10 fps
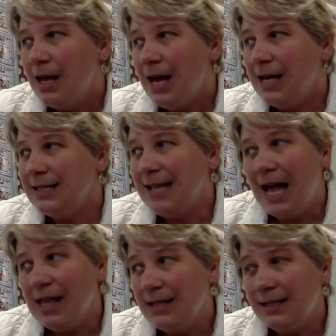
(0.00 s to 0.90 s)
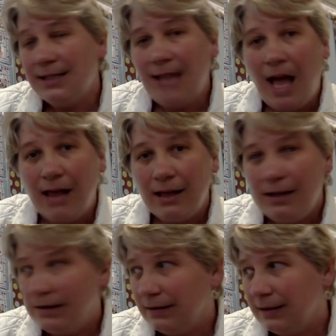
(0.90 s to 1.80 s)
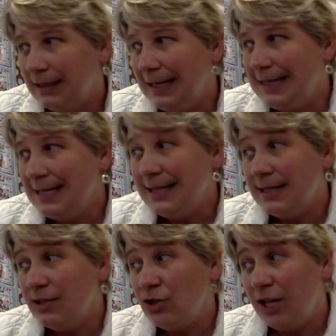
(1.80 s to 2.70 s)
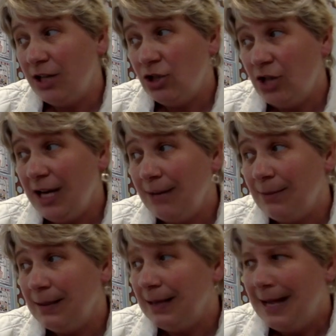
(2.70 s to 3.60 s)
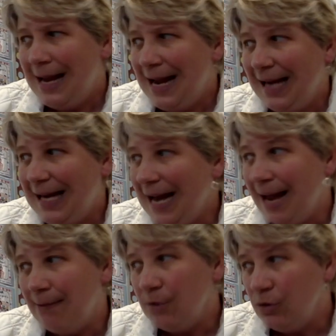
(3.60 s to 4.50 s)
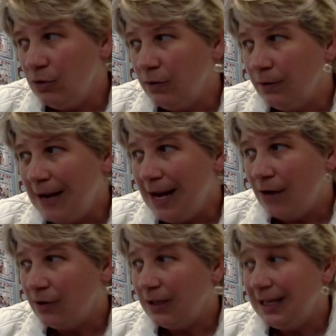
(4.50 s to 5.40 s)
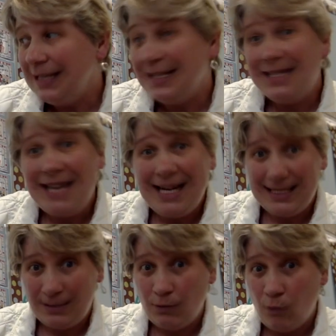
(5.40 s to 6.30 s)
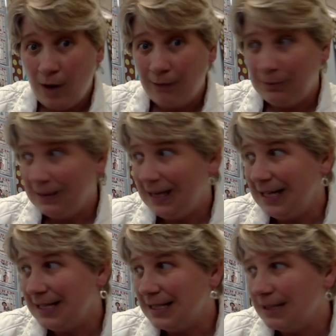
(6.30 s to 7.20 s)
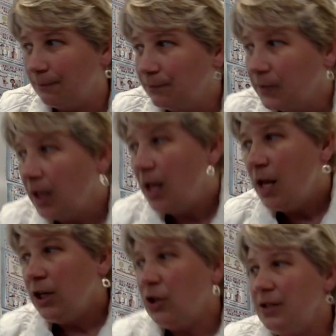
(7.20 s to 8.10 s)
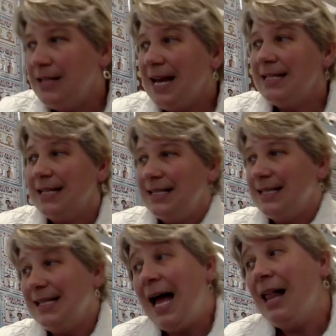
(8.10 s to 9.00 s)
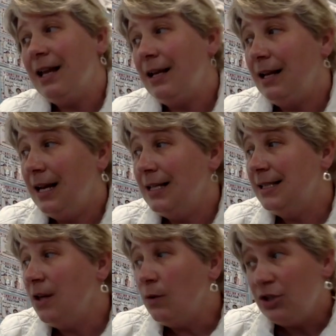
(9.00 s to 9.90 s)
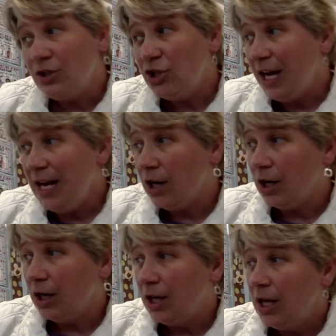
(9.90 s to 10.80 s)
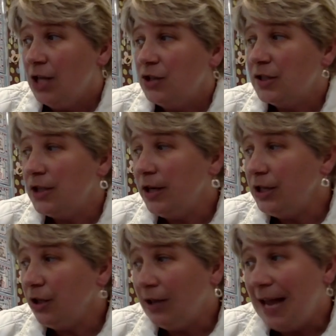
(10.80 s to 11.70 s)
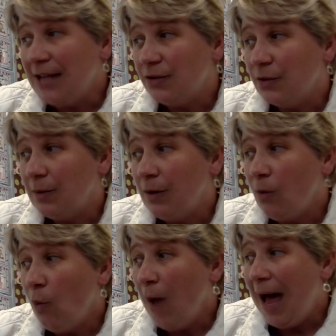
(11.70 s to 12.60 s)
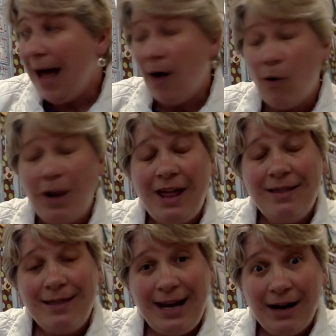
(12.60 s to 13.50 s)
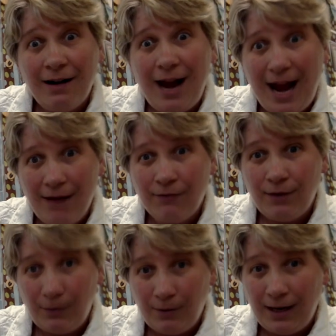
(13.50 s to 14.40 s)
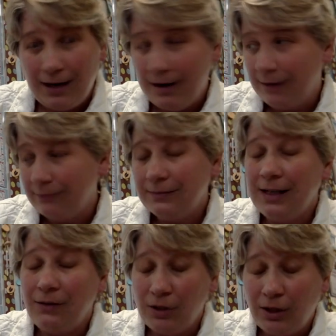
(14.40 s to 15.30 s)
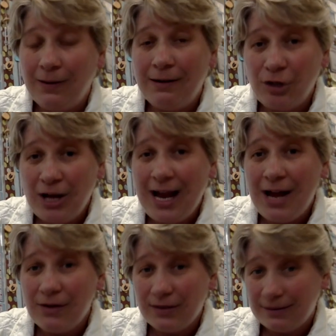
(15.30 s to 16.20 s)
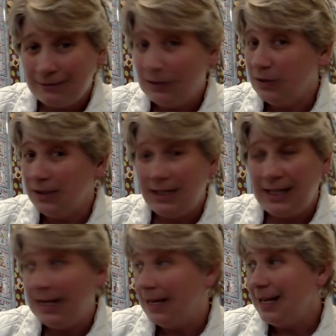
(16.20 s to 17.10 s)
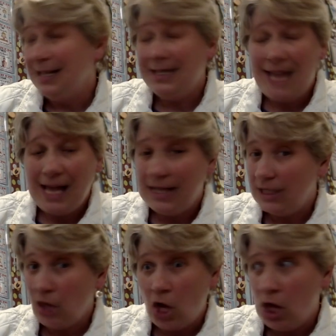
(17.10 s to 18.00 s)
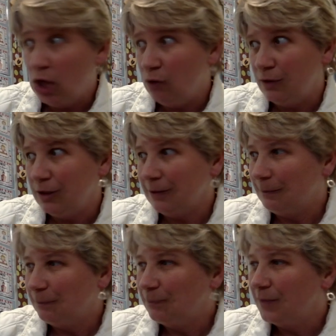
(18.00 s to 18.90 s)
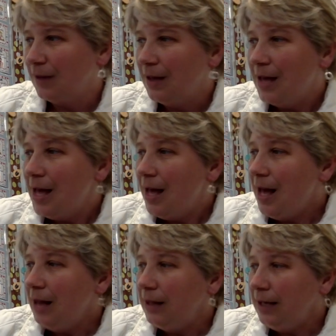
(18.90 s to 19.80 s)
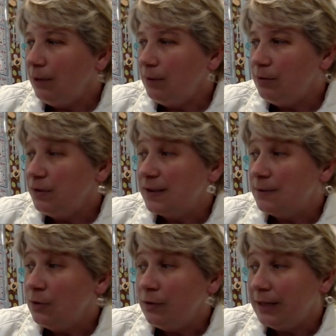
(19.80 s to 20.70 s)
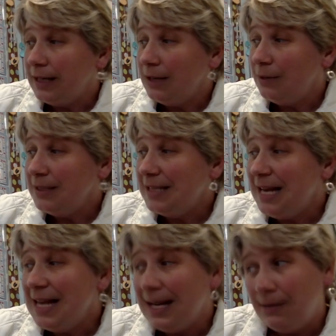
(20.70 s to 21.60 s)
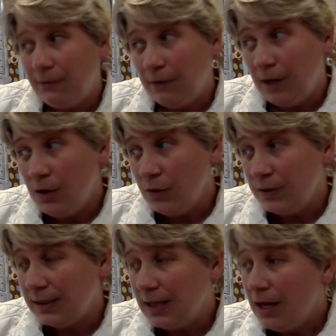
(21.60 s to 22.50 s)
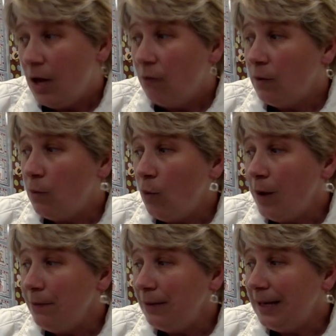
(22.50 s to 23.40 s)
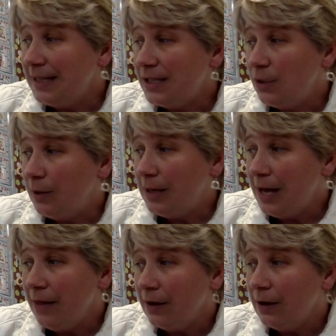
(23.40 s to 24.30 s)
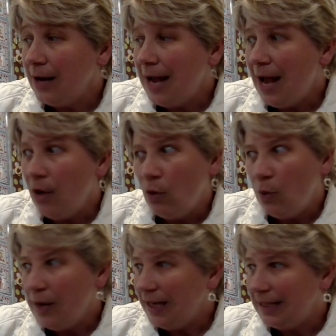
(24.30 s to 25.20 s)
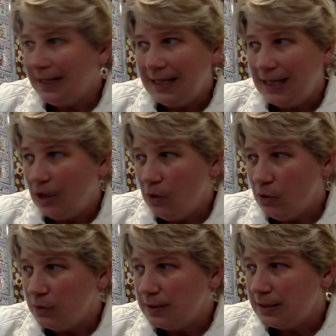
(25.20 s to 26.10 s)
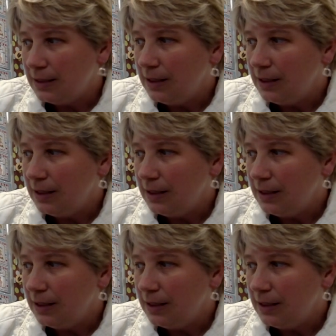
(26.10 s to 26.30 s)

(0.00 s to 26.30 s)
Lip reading: A solid's a solid. It doesn't change shape. It can't move around. It stays in one place. Your desk is a solid, and so is your chair. Just look in your classroom. Wow, they're everywhere. And if you look around your house, you'll see solids all over. A liquid moves smoothly. We say that it flows from one place to another. How quickly it goes.